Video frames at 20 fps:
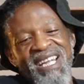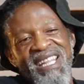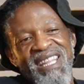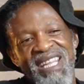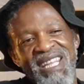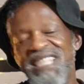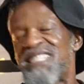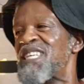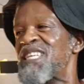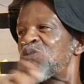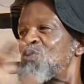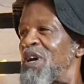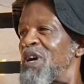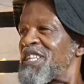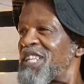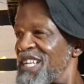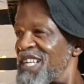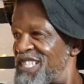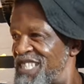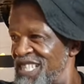This is what
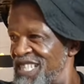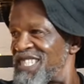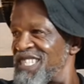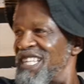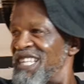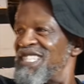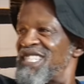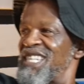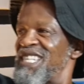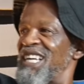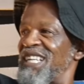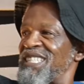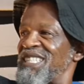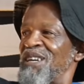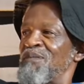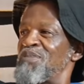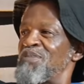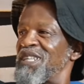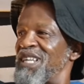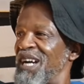resistance
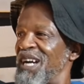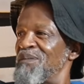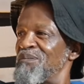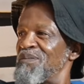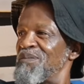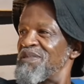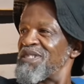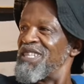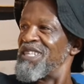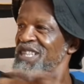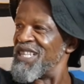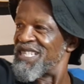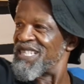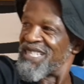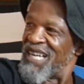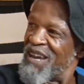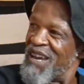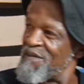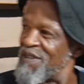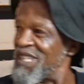theater becomes in the
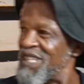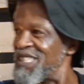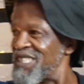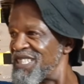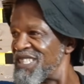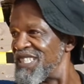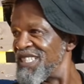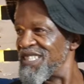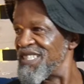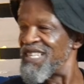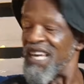70s,